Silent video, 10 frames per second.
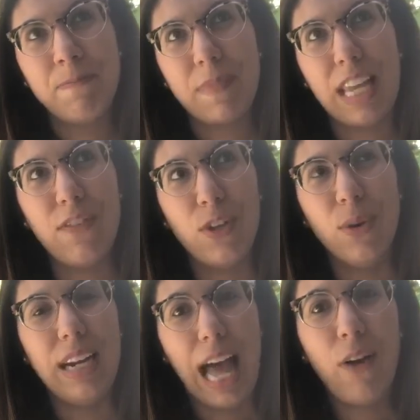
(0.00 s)
if
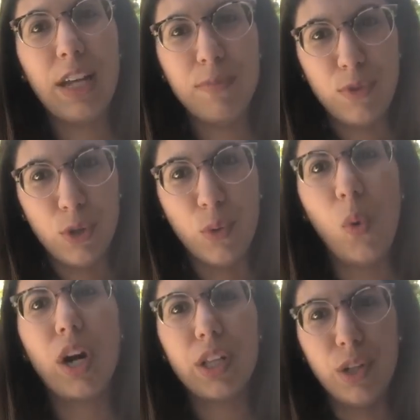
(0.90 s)
you allow him to
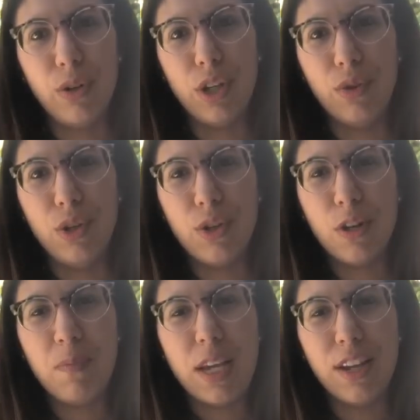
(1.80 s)
work through you, you
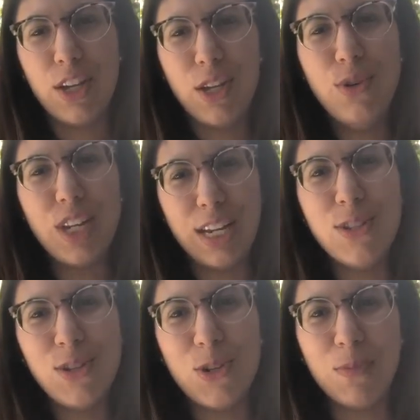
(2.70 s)
can be a huge
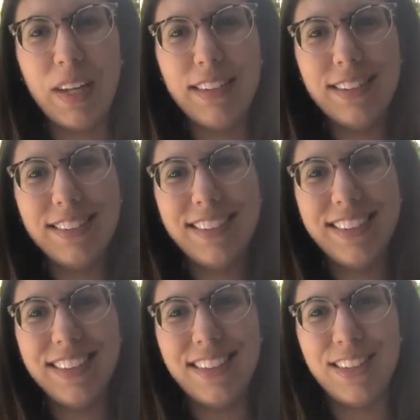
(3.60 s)
instrument
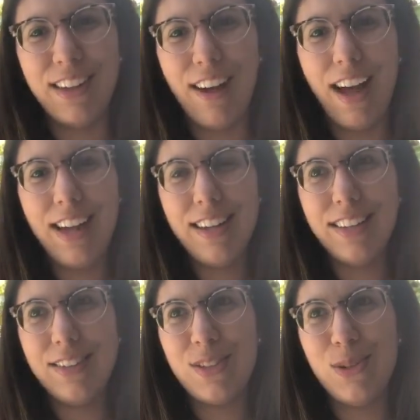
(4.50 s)
to God,
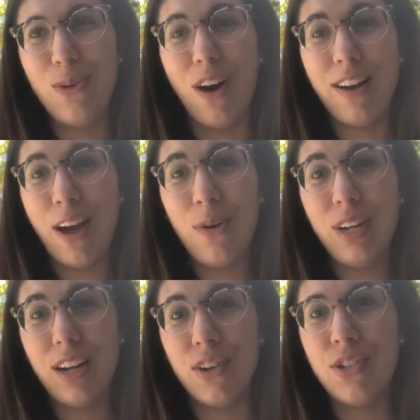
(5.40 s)
to our, not
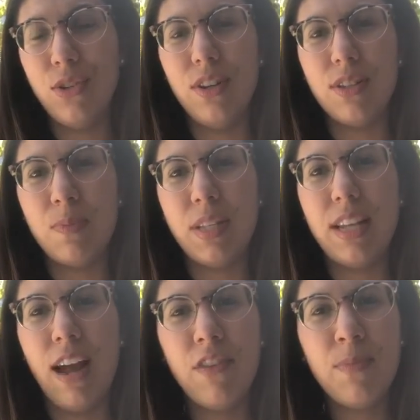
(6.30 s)
only our students, but
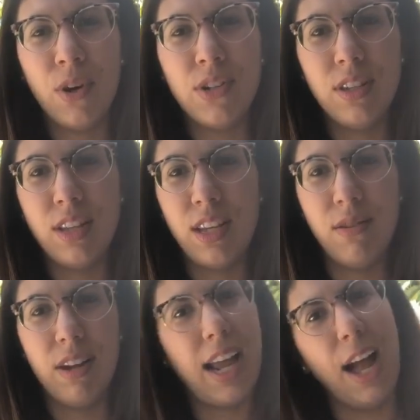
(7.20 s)
to every person that
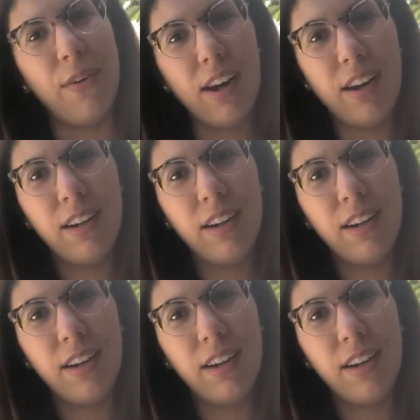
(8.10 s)
you encounter.